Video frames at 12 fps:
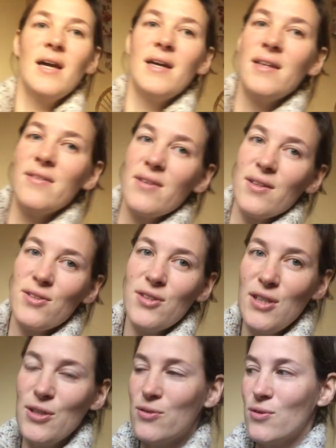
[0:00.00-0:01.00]
And it
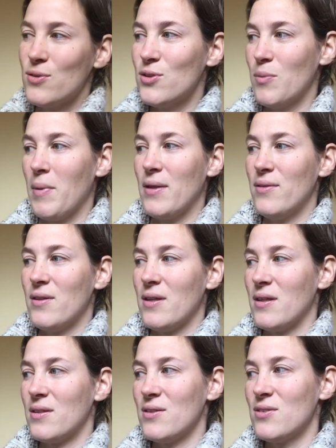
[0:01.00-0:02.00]
actually talks about
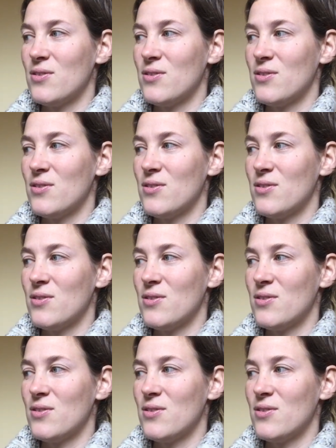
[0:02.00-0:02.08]
the